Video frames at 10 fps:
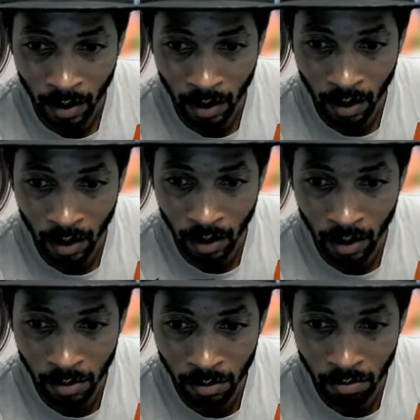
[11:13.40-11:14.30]

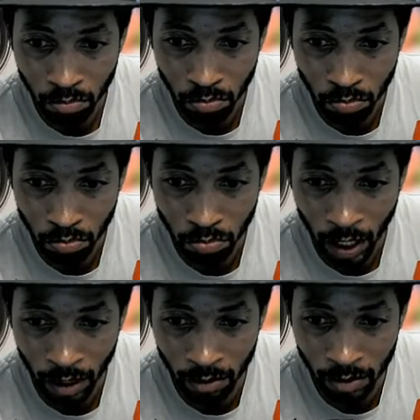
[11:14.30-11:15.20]
I
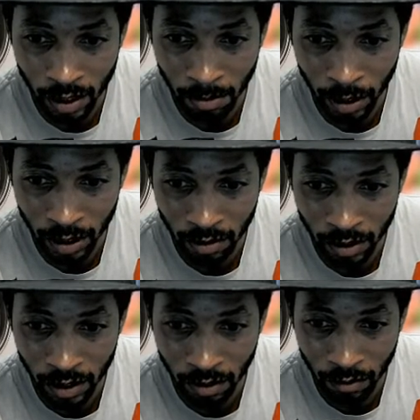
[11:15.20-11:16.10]
don't see much of
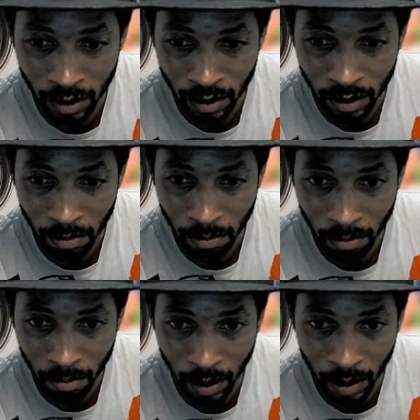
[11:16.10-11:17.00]
a difference,
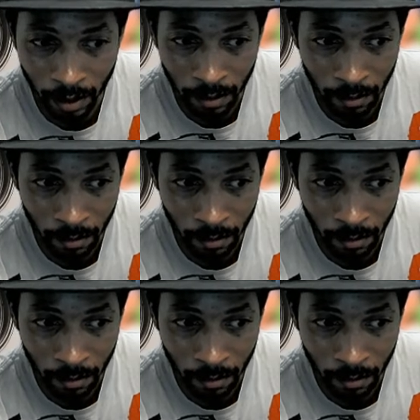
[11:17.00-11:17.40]
but